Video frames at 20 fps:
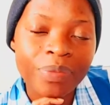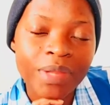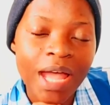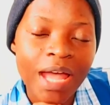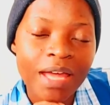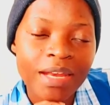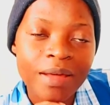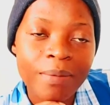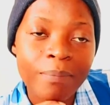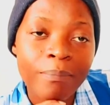
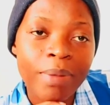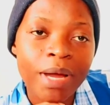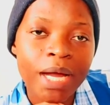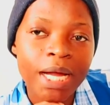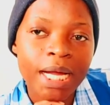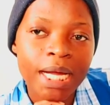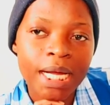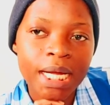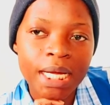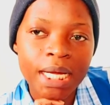at the
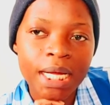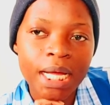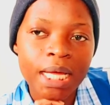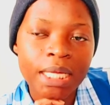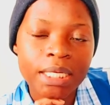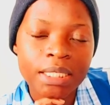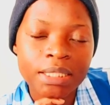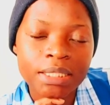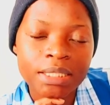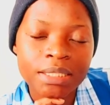back,
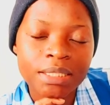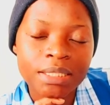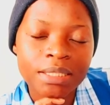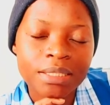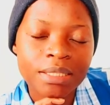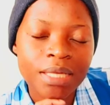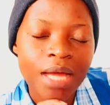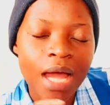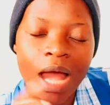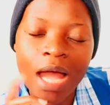and
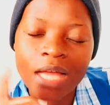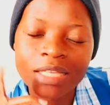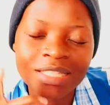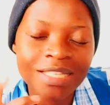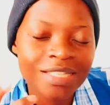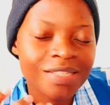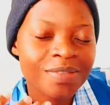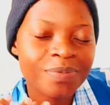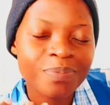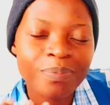
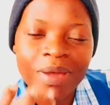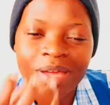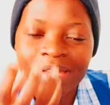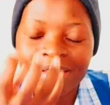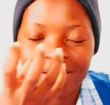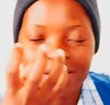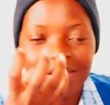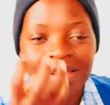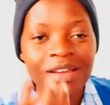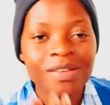just my
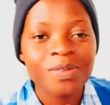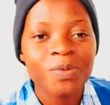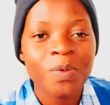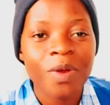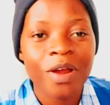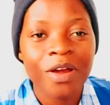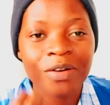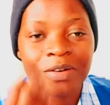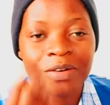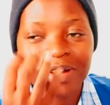tears
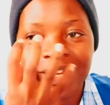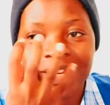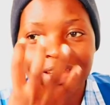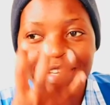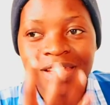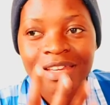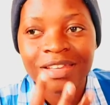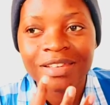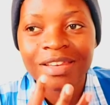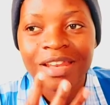were running
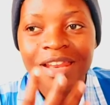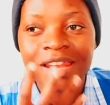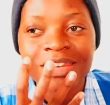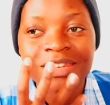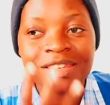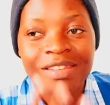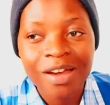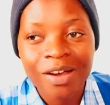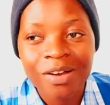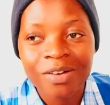
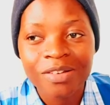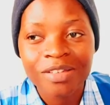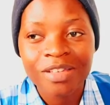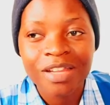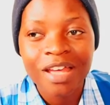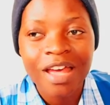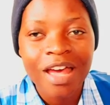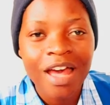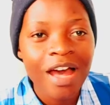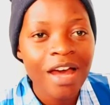down
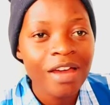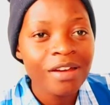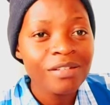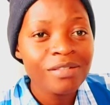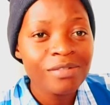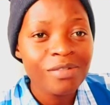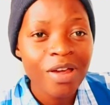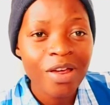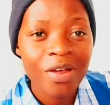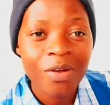I don't
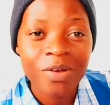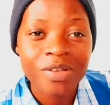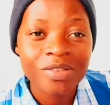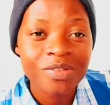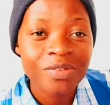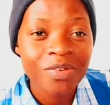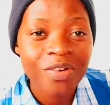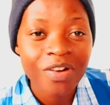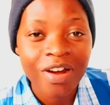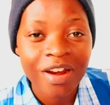know why I was
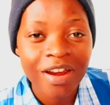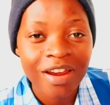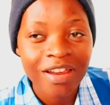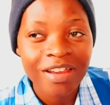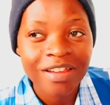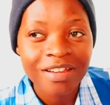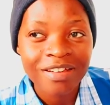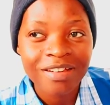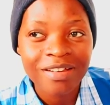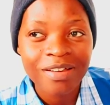
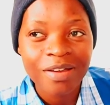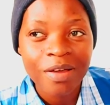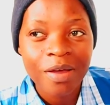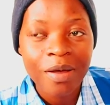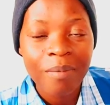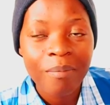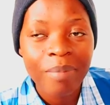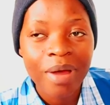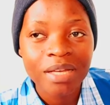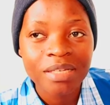crying,
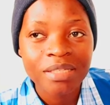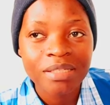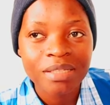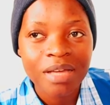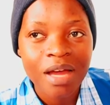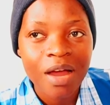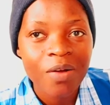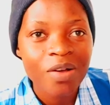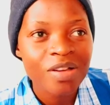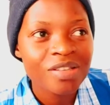but
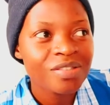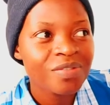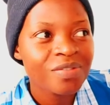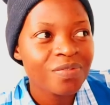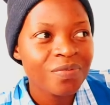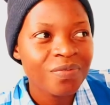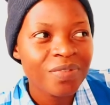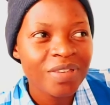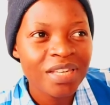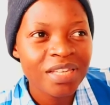I was
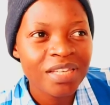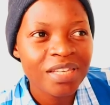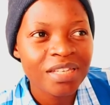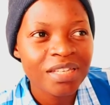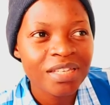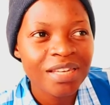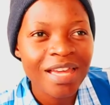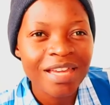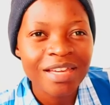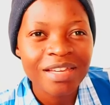feeling
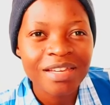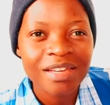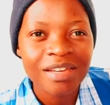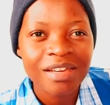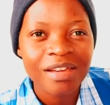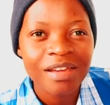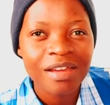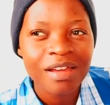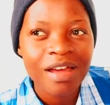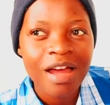like
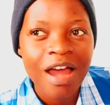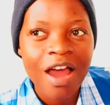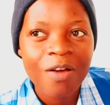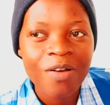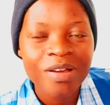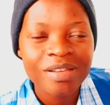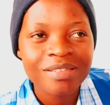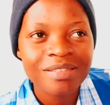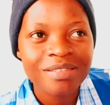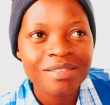I
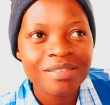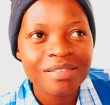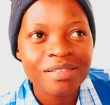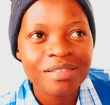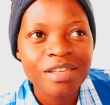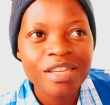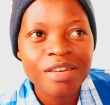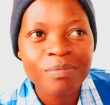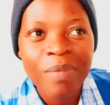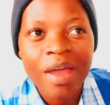was
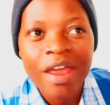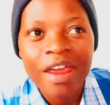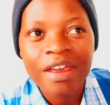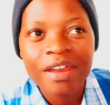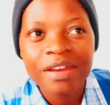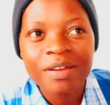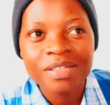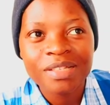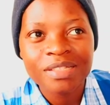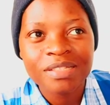in my
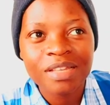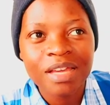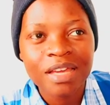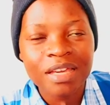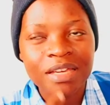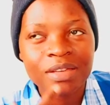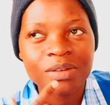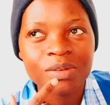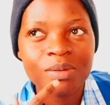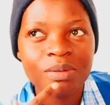head. I was
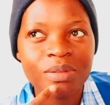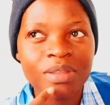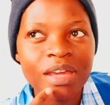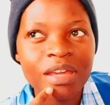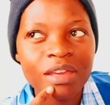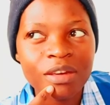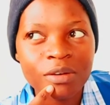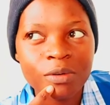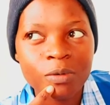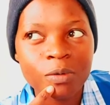like, do they
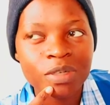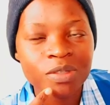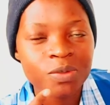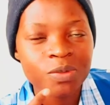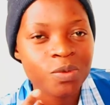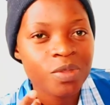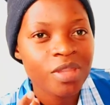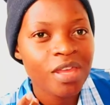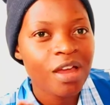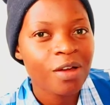know what
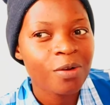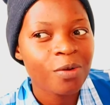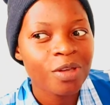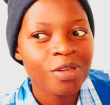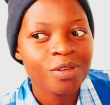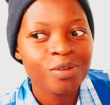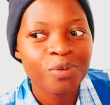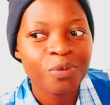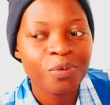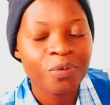they are
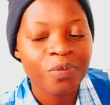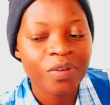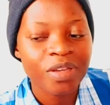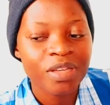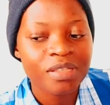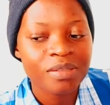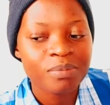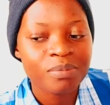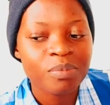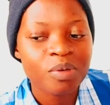going to
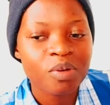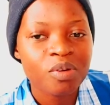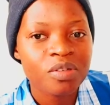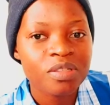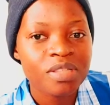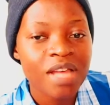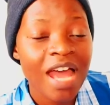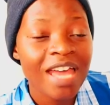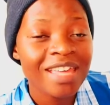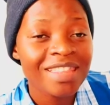face?
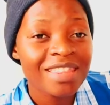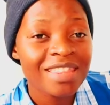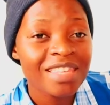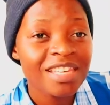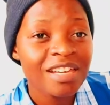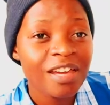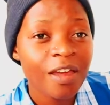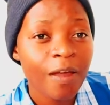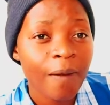Because I think